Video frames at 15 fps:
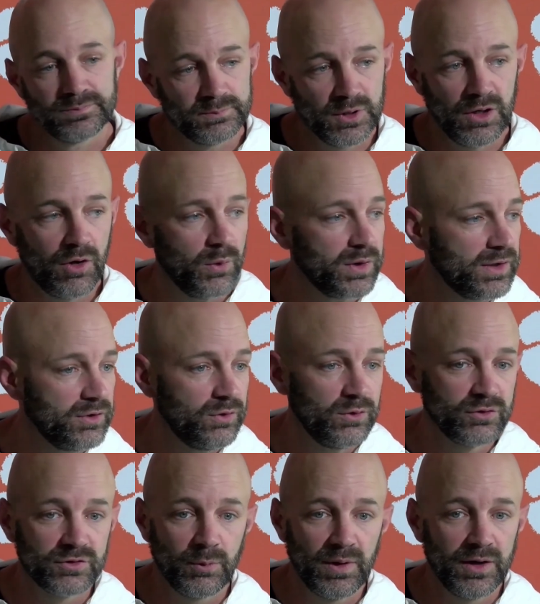But all we can
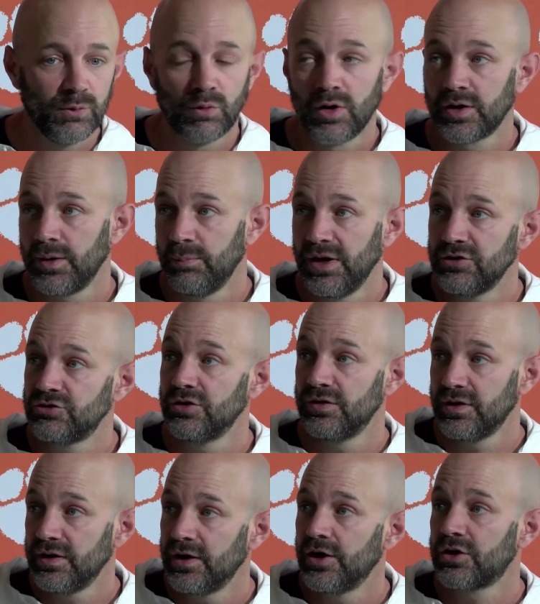do is go back to work and make sure
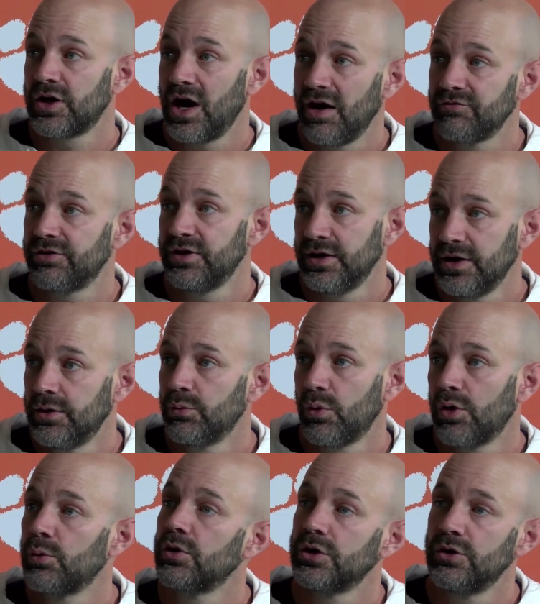that they're confident in
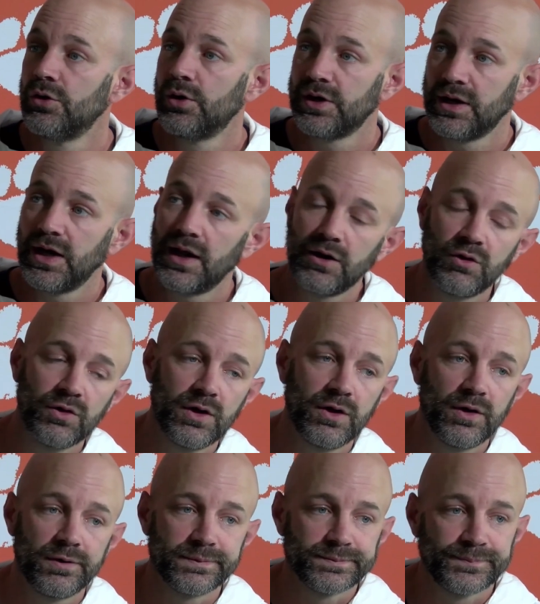what we're doing, and I know they
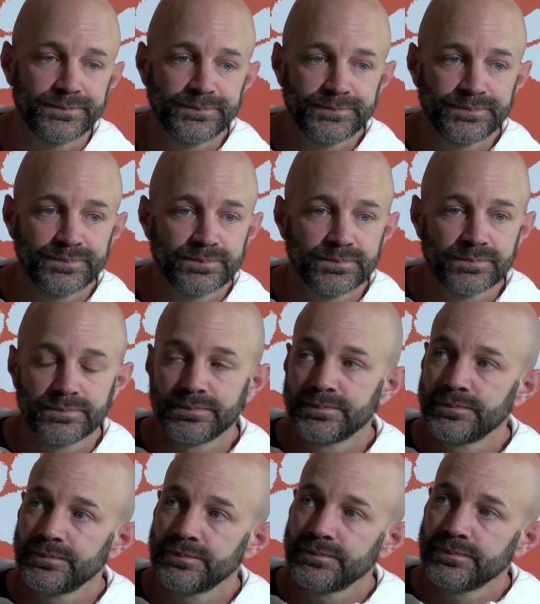are. Now, now let
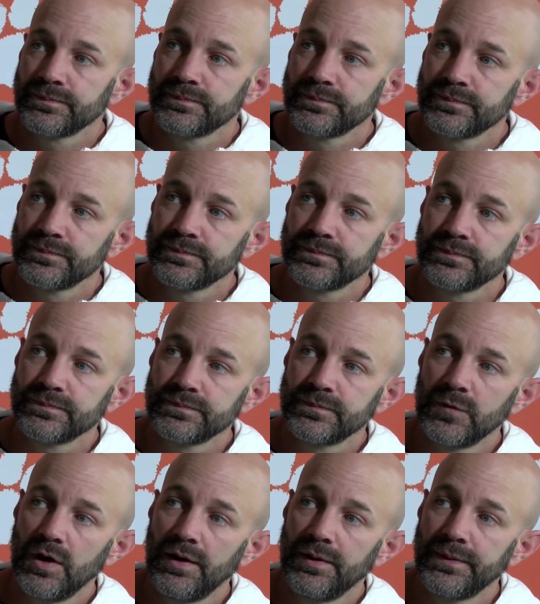me inside your head for a second. You
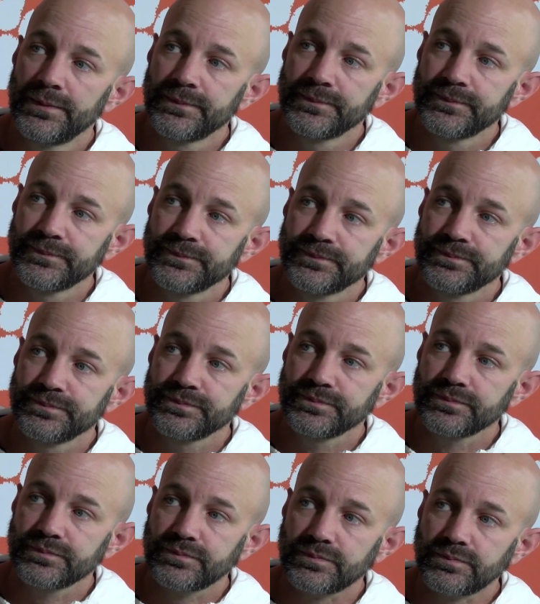said yeah. You told them that. Was that.
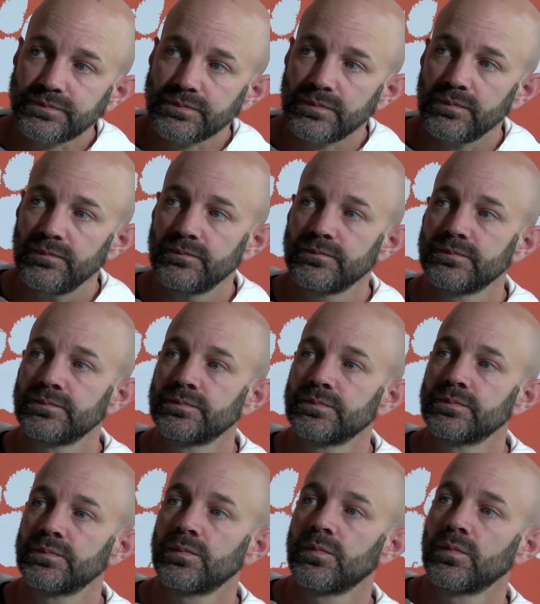Did you get up and send them a
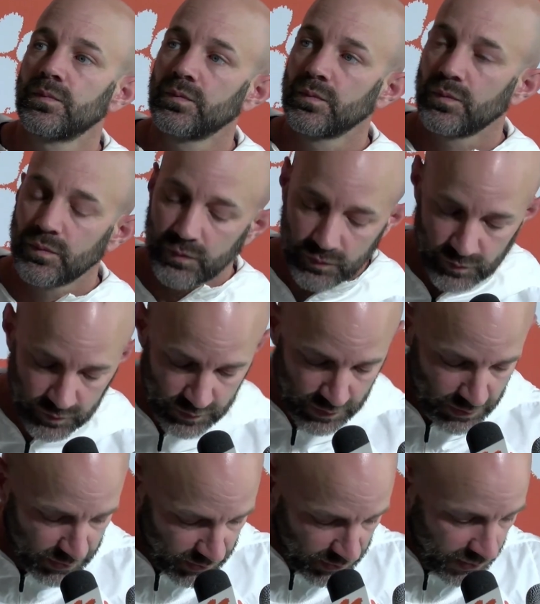text? Did you, did you call
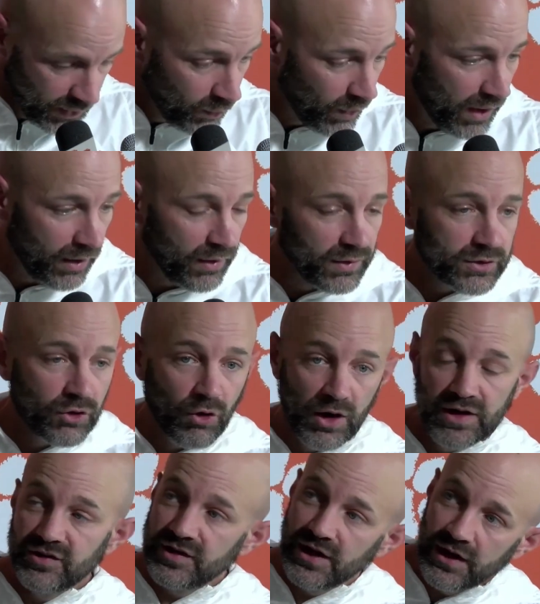them? Did you see them? Well,
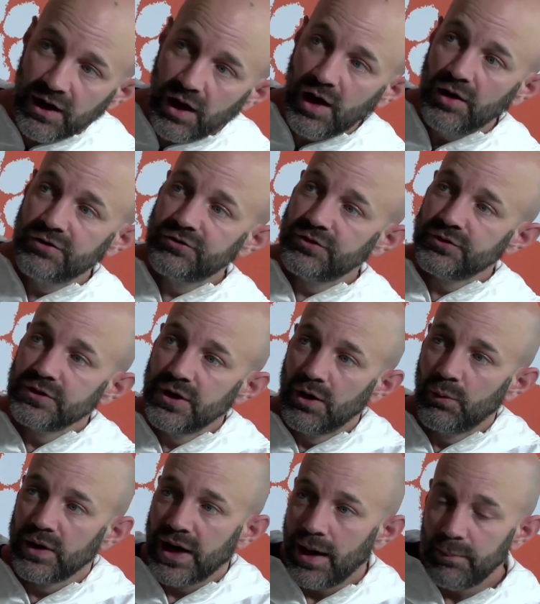crazy enough, you know,
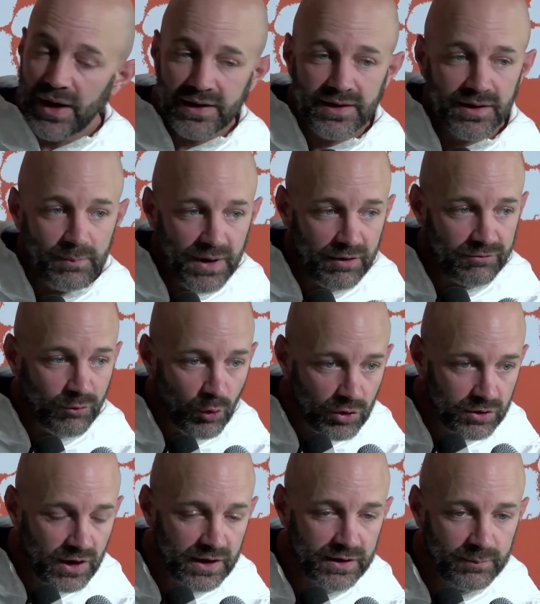we got back in about four
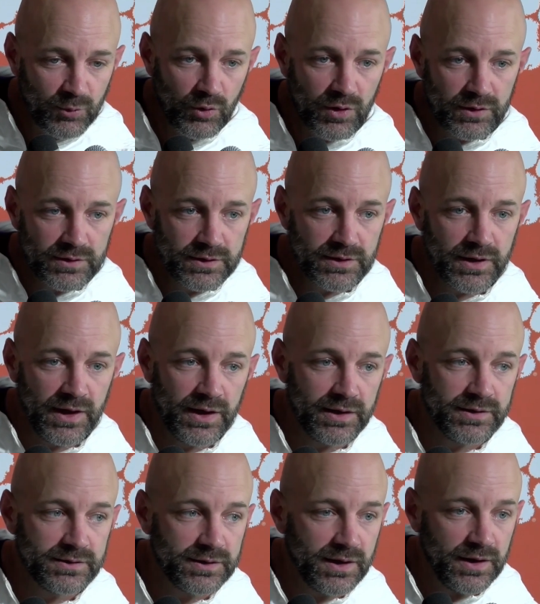o'clock in the morning,
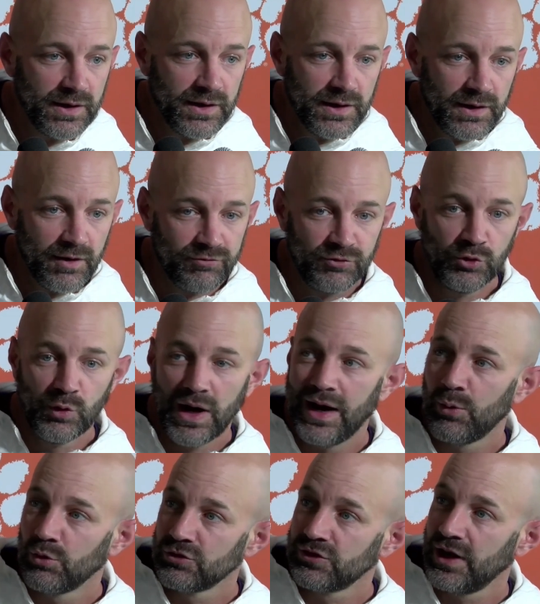and a few
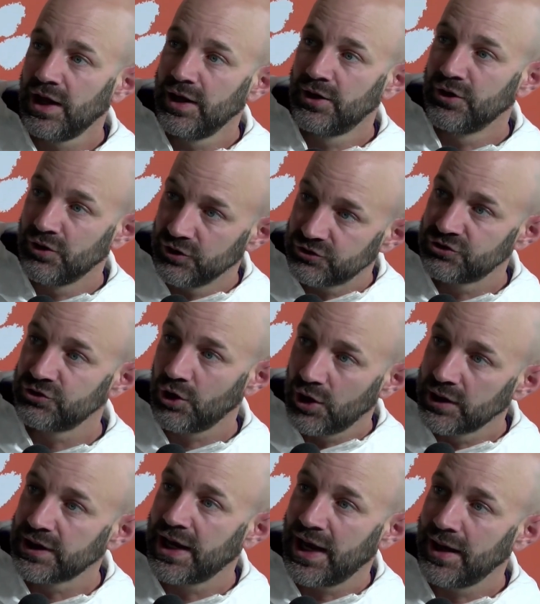hours later the
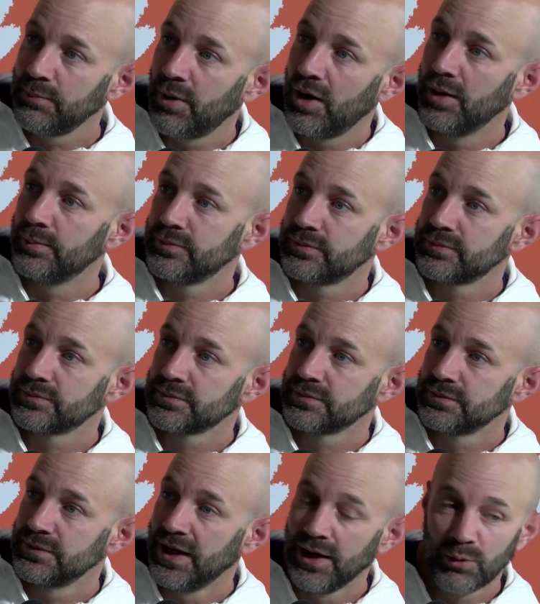sun came up.
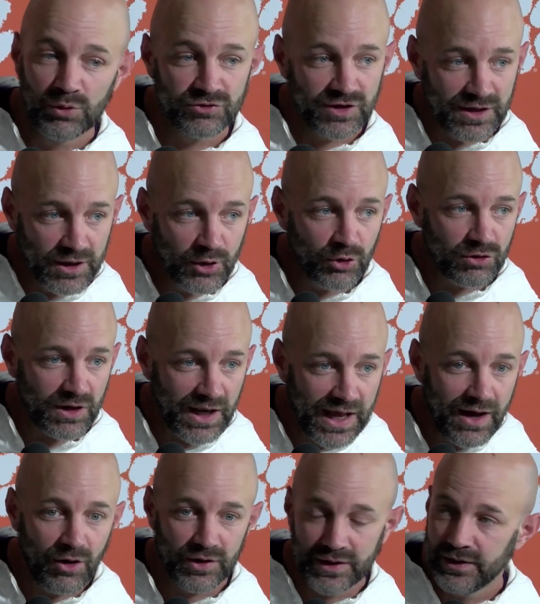Now, it was a little
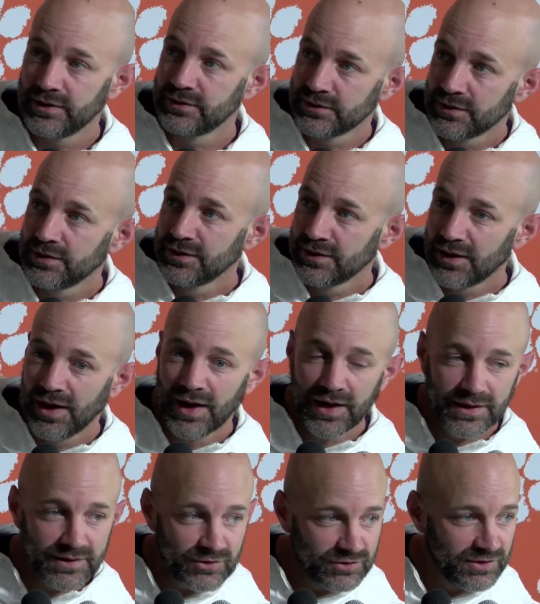cloudy, all
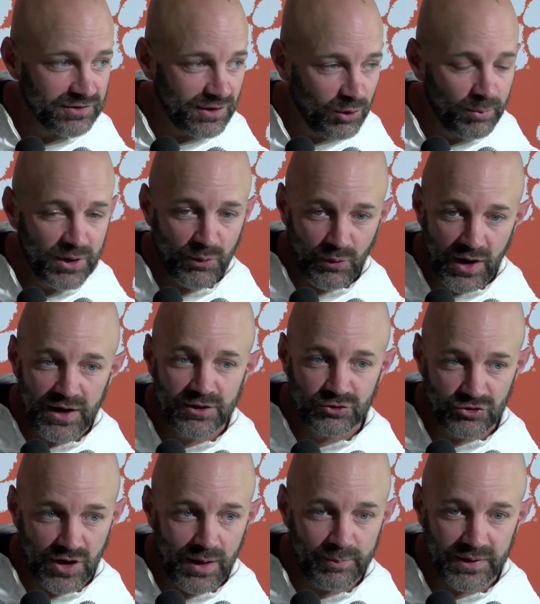right, because there was a little bit of rain
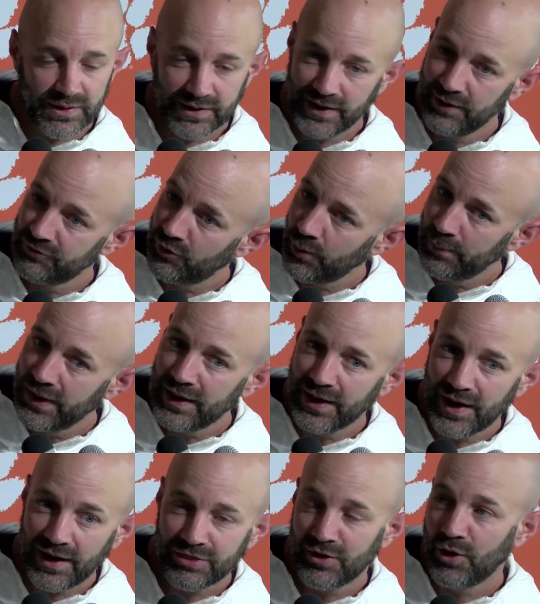dropping. And there for a
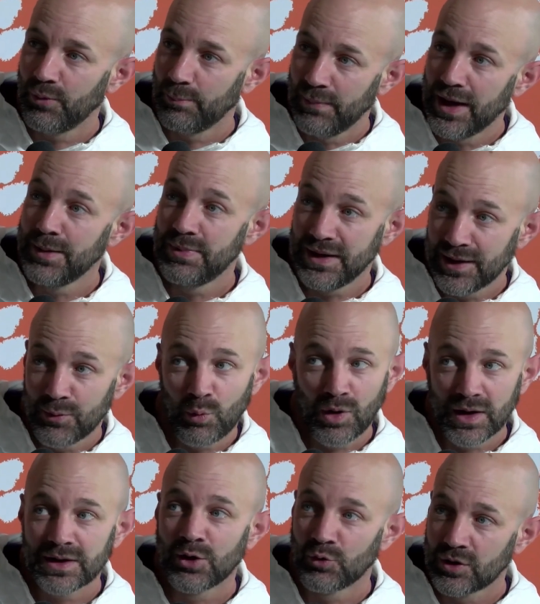minute, I thought maybe it
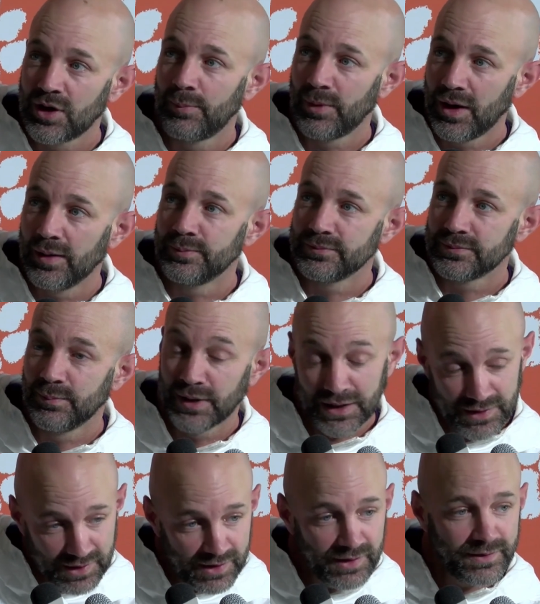wasn't going to come up. But
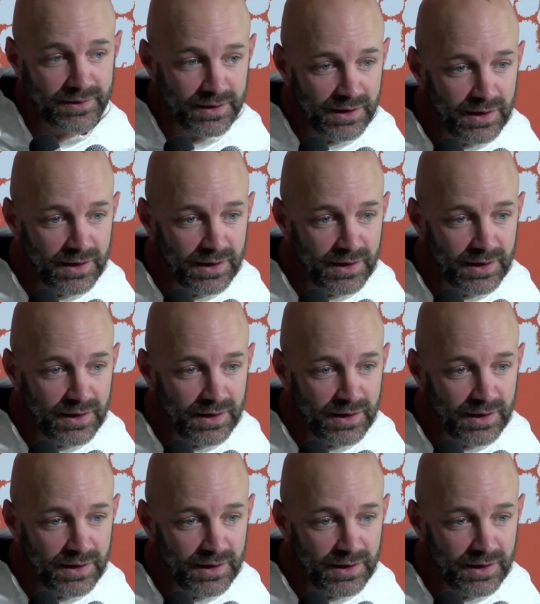it did.